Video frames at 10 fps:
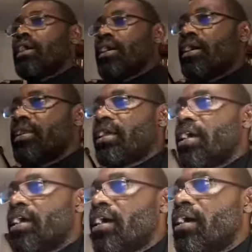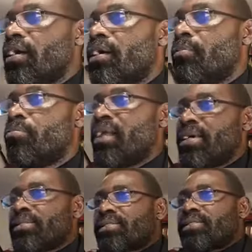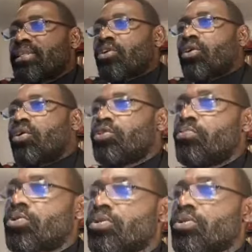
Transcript: And bless the God Most